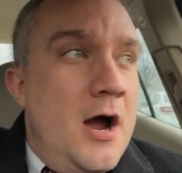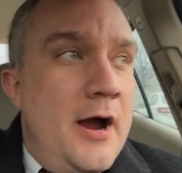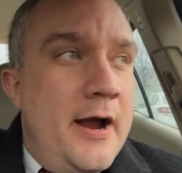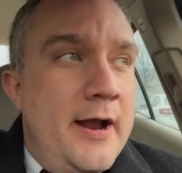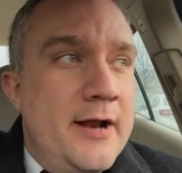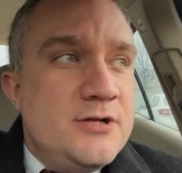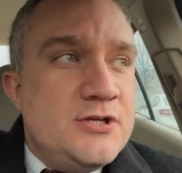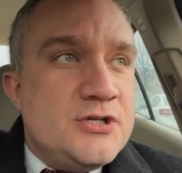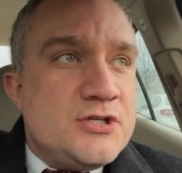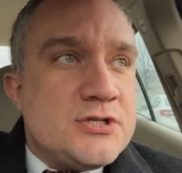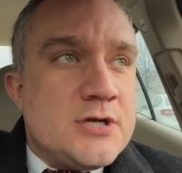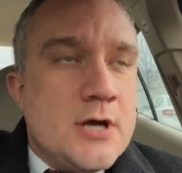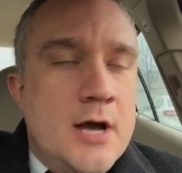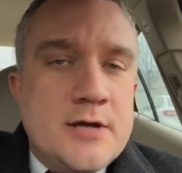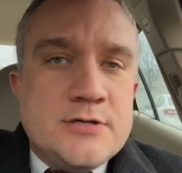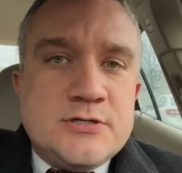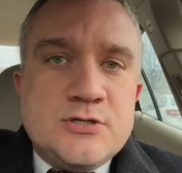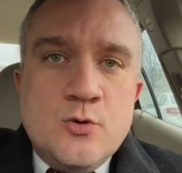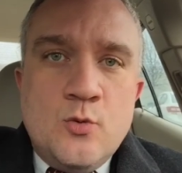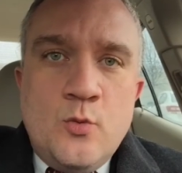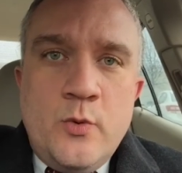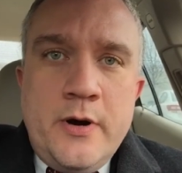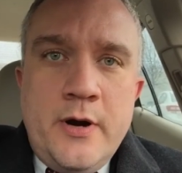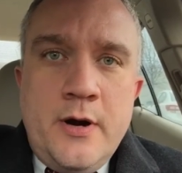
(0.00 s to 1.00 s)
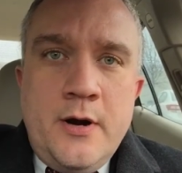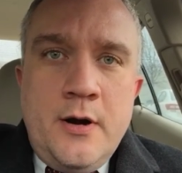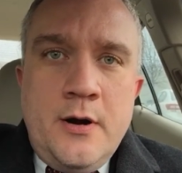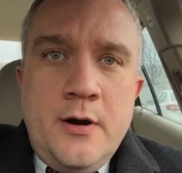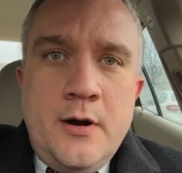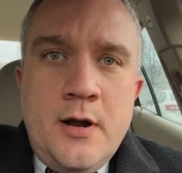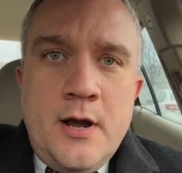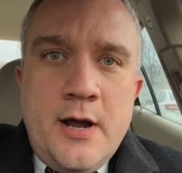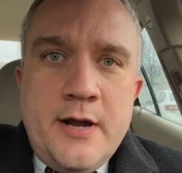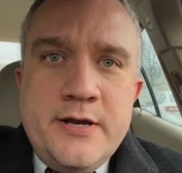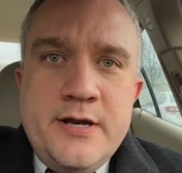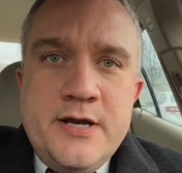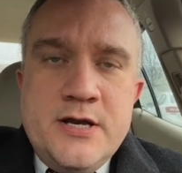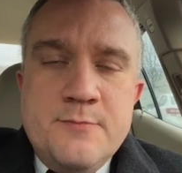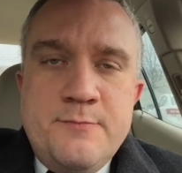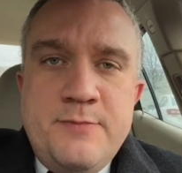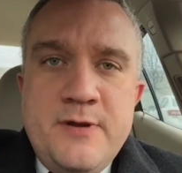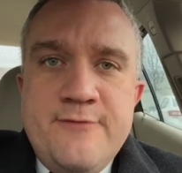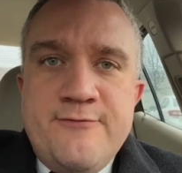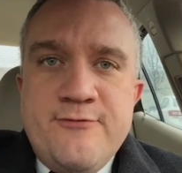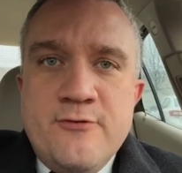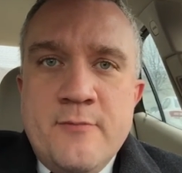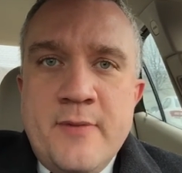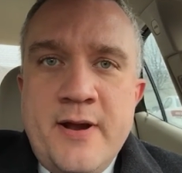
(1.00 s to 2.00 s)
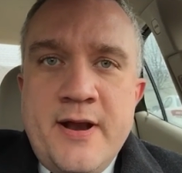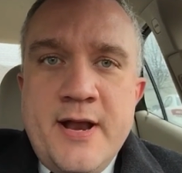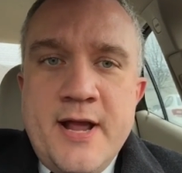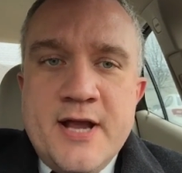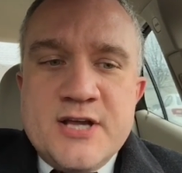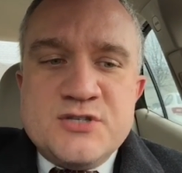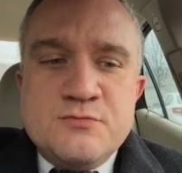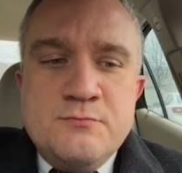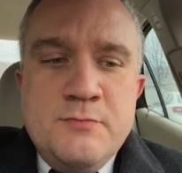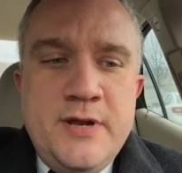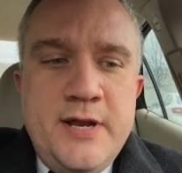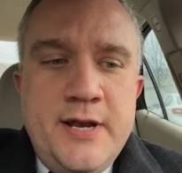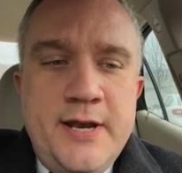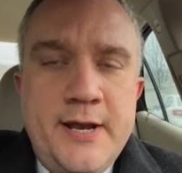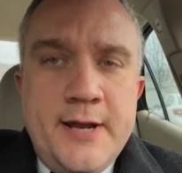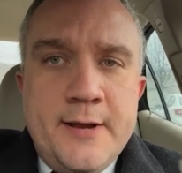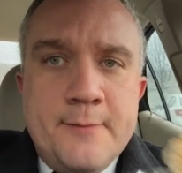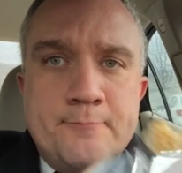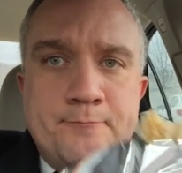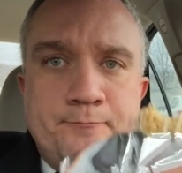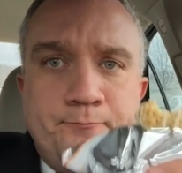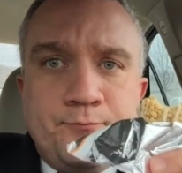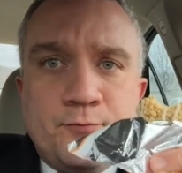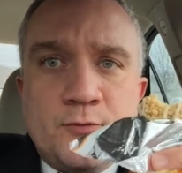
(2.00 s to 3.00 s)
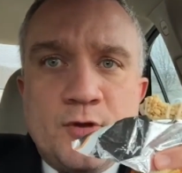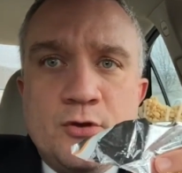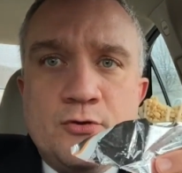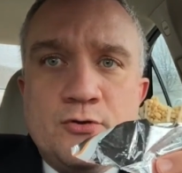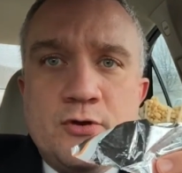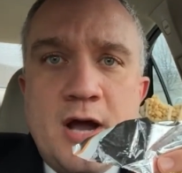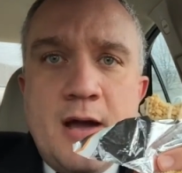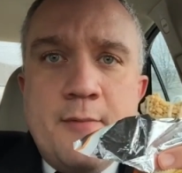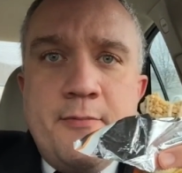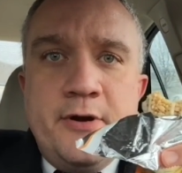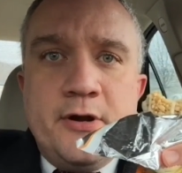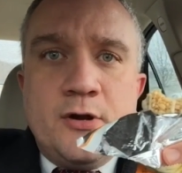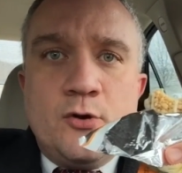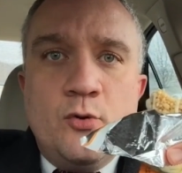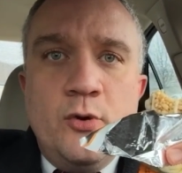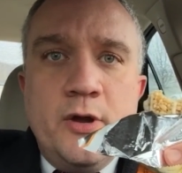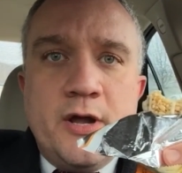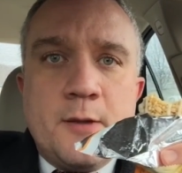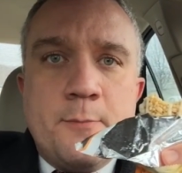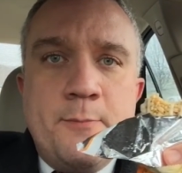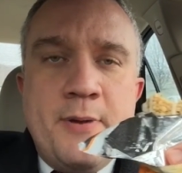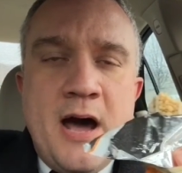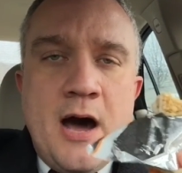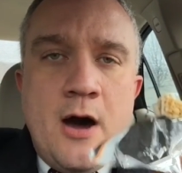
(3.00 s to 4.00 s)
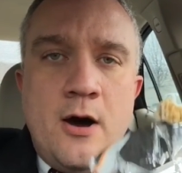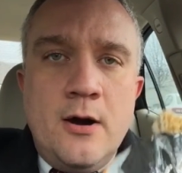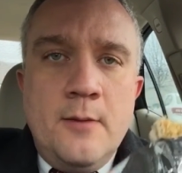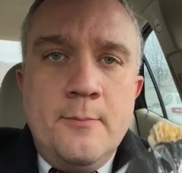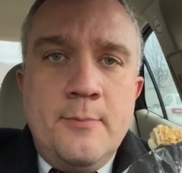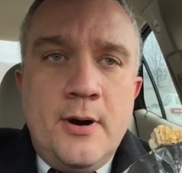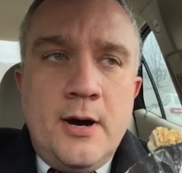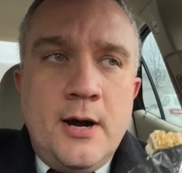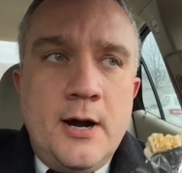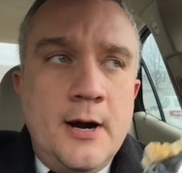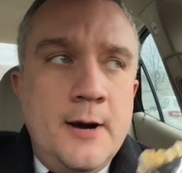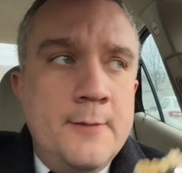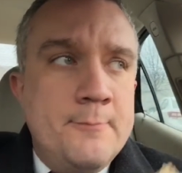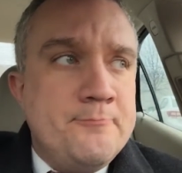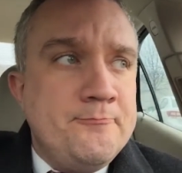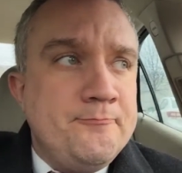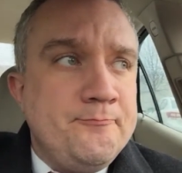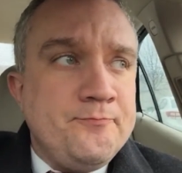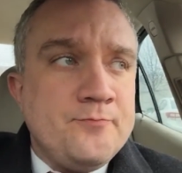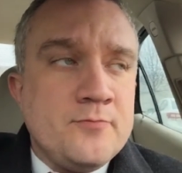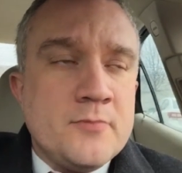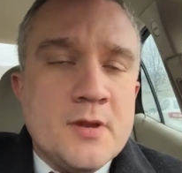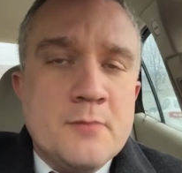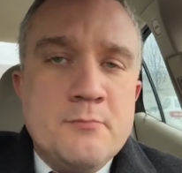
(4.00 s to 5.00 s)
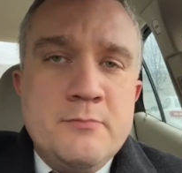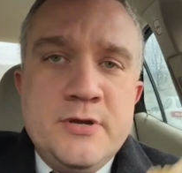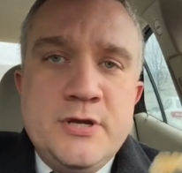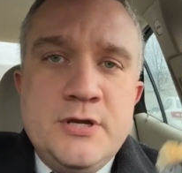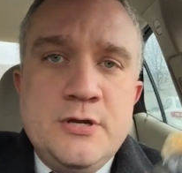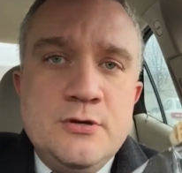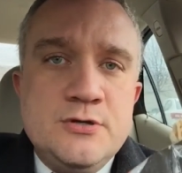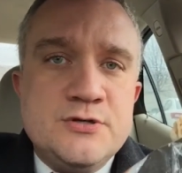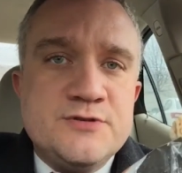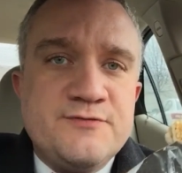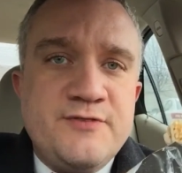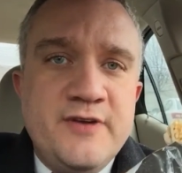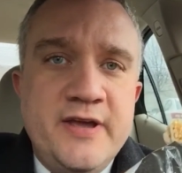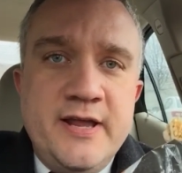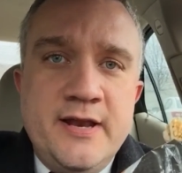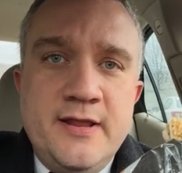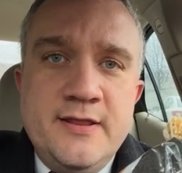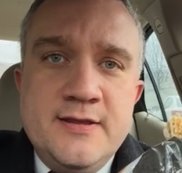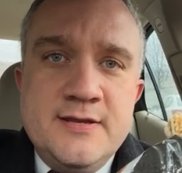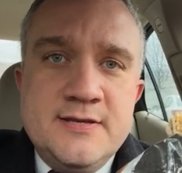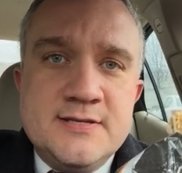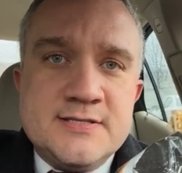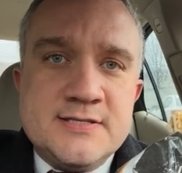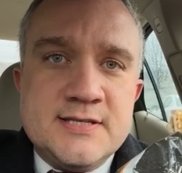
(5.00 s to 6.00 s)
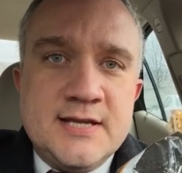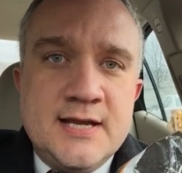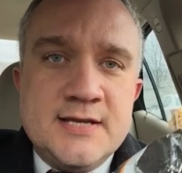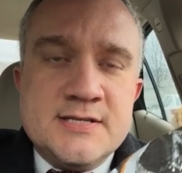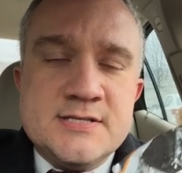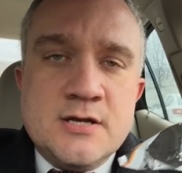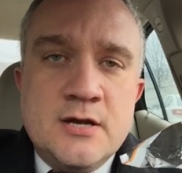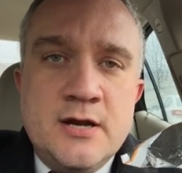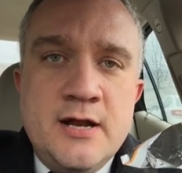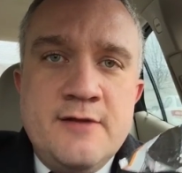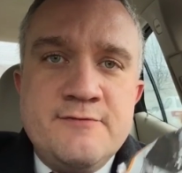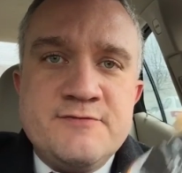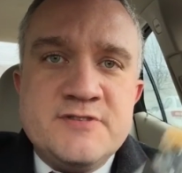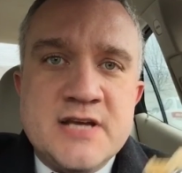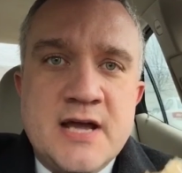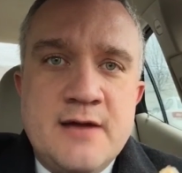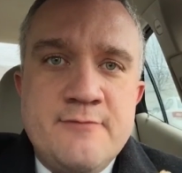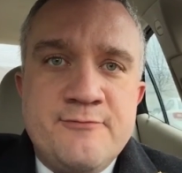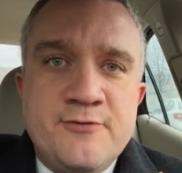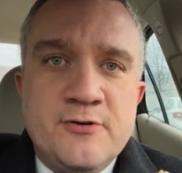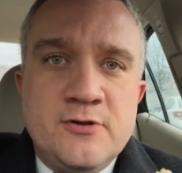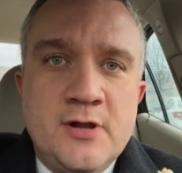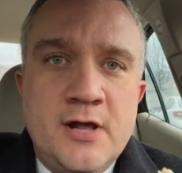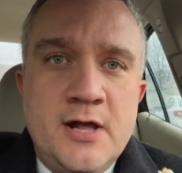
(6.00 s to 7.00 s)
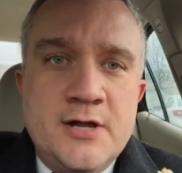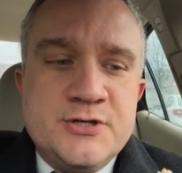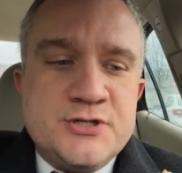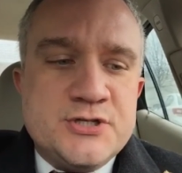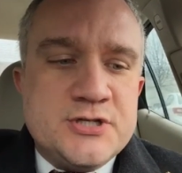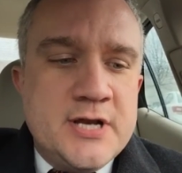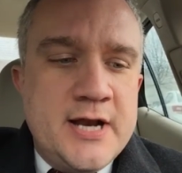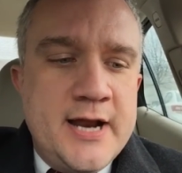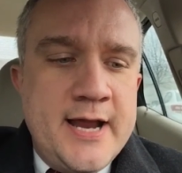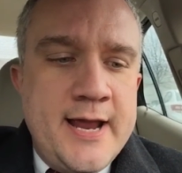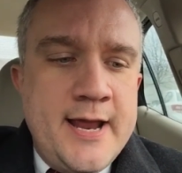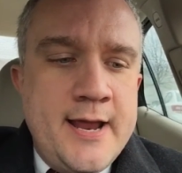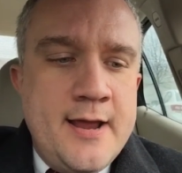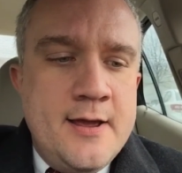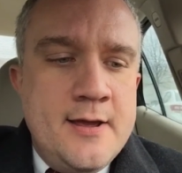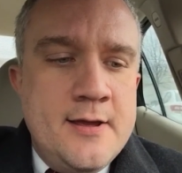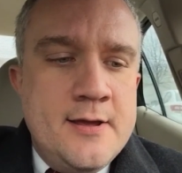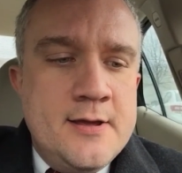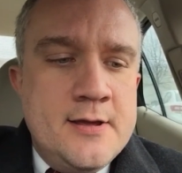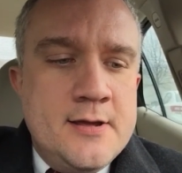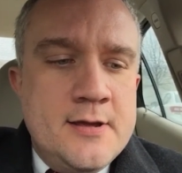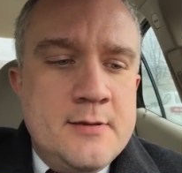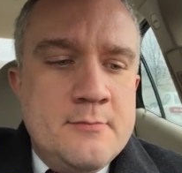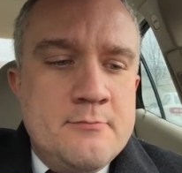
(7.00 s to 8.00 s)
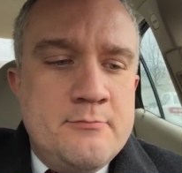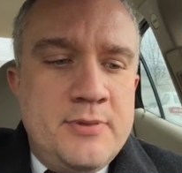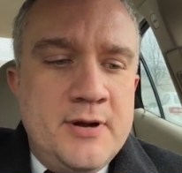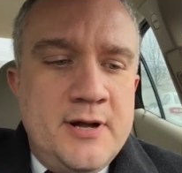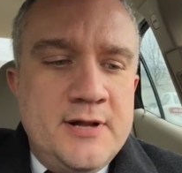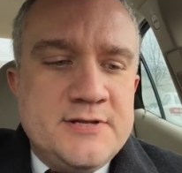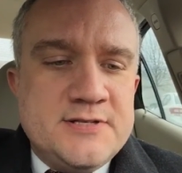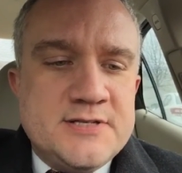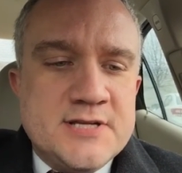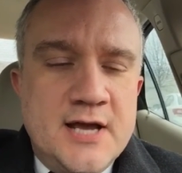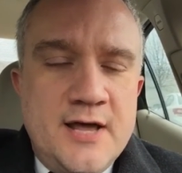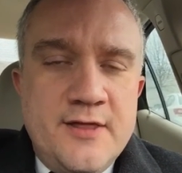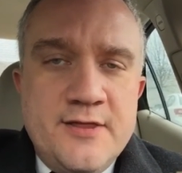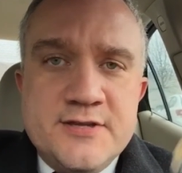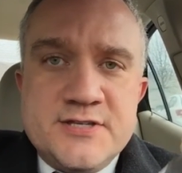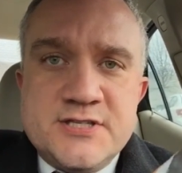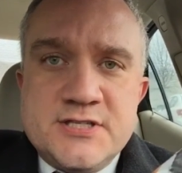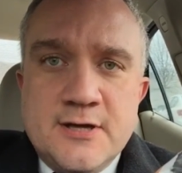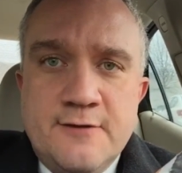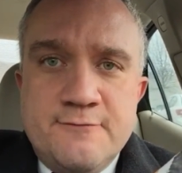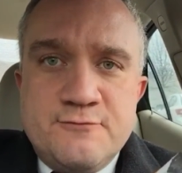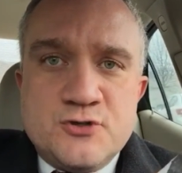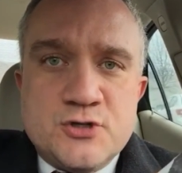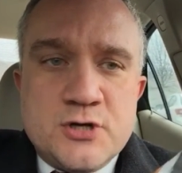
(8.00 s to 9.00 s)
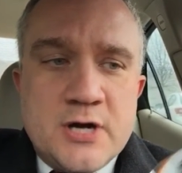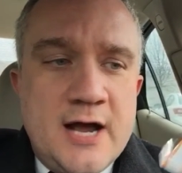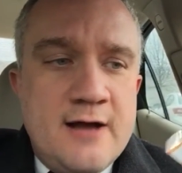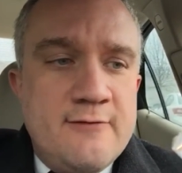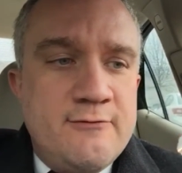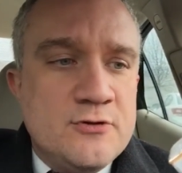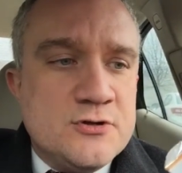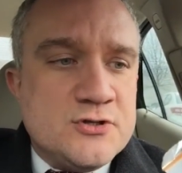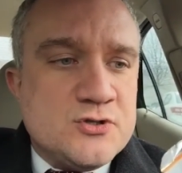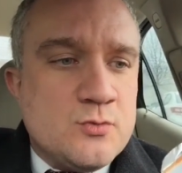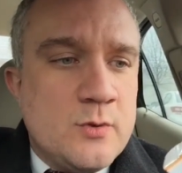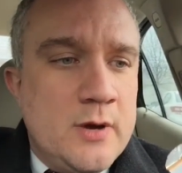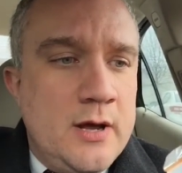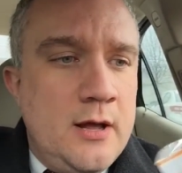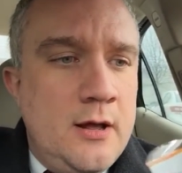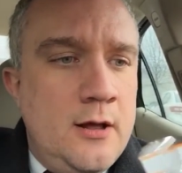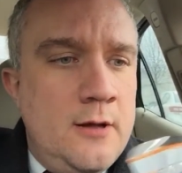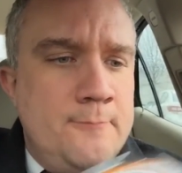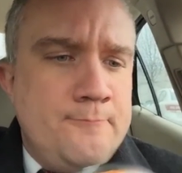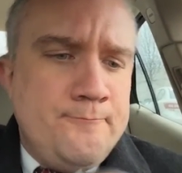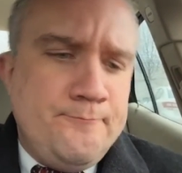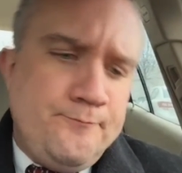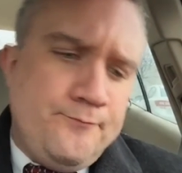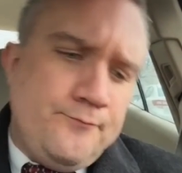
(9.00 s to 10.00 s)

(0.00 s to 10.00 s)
right, I just got to where I need to be for my next meeting, grabbing a quick power bar. I'm a huge fan of these things. I don't have time for lunch today, but this stuff travels well.